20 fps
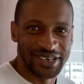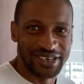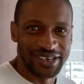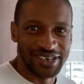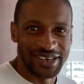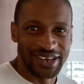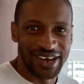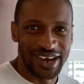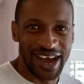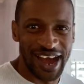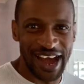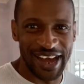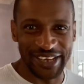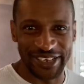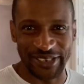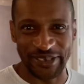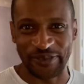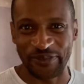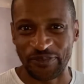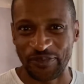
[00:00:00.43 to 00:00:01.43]
Hi,
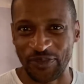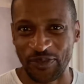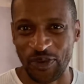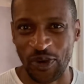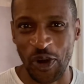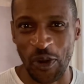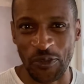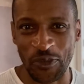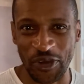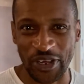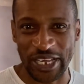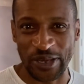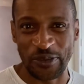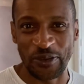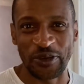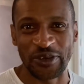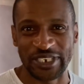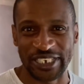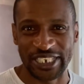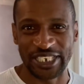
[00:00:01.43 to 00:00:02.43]
hope you're keeping
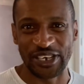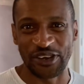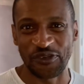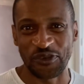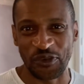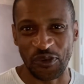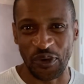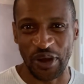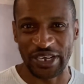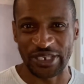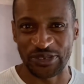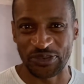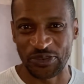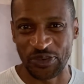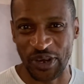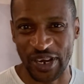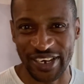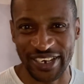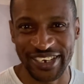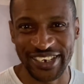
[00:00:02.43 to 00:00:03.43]
yourself quite
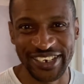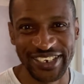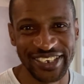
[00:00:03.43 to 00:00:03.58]
well.